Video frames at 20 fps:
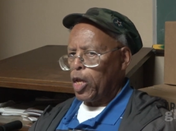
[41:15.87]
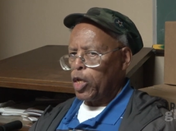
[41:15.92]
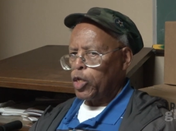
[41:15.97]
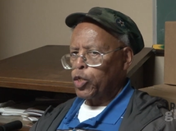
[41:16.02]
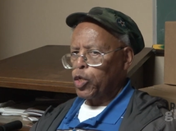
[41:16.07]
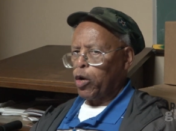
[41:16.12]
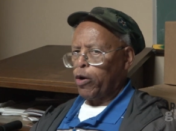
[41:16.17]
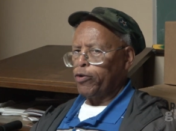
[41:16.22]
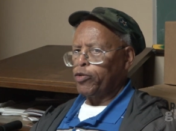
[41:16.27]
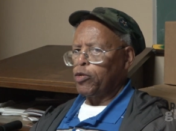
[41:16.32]

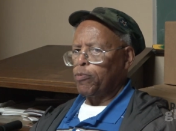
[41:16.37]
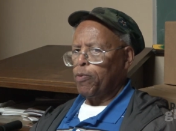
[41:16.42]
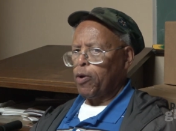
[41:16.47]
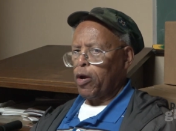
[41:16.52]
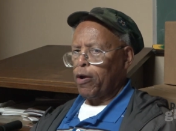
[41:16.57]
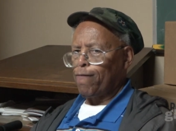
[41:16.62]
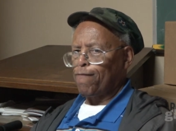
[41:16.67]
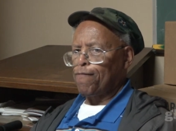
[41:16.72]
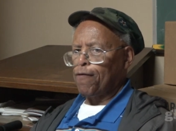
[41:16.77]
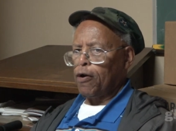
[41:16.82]
It's going to
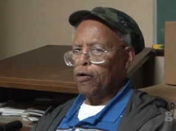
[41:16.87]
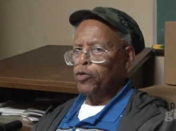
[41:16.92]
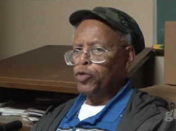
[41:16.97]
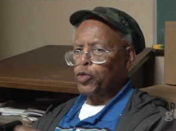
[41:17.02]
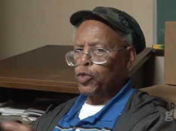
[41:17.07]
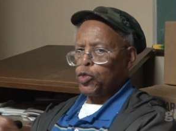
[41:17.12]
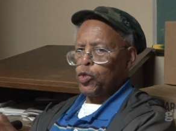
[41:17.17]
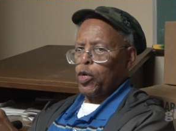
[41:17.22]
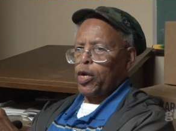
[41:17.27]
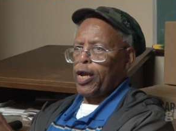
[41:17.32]
be
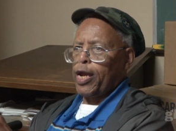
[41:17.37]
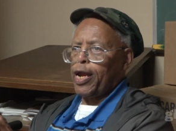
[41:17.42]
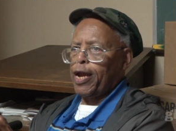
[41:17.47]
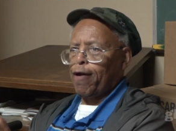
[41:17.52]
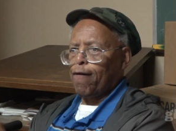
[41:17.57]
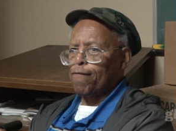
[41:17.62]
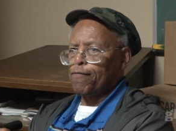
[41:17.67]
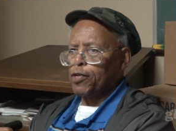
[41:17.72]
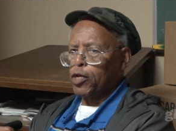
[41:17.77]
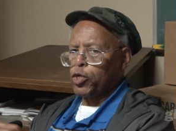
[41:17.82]
first you
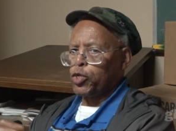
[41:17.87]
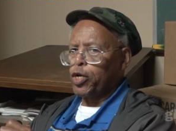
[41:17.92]
have the